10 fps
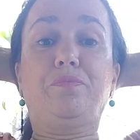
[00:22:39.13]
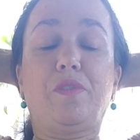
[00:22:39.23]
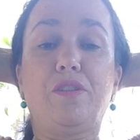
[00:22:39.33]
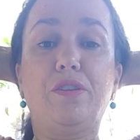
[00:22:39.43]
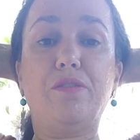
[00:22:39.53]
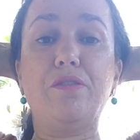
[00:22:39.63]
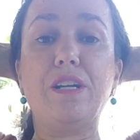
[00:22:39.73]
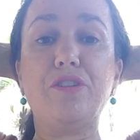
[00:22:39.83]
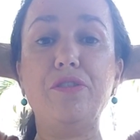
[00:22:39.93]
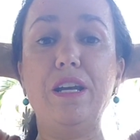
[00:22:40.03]
So
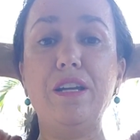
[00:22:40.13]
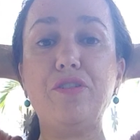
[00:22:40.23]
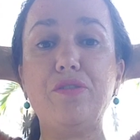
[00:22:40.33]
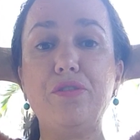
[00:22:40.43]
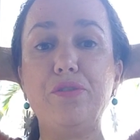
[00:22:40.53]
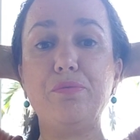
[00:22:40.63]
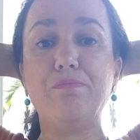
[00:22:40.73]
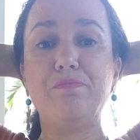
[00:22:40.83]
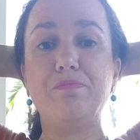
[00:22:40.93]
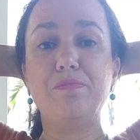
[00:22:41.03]
congratulations.
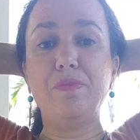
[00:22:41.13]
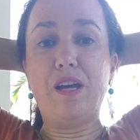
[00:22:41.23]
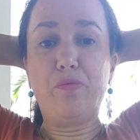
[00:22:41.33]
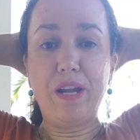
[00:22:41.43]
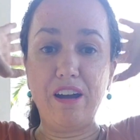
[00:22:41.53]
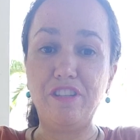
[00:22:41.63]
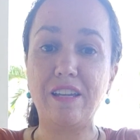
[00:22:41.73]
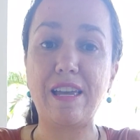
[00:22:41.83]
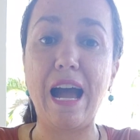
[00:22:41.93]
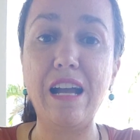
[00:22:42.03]
Now we have the
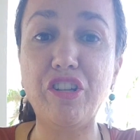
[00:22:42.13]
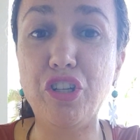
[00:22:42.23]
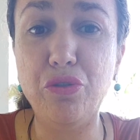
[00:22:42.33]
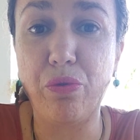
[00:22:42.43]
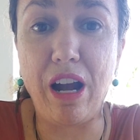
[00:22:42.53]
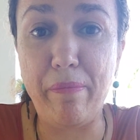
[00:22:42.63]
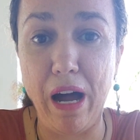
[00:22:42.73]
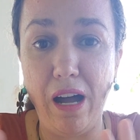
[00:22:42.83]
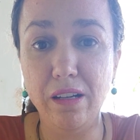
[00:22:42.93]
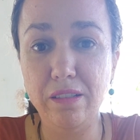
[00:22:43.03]
cash drama.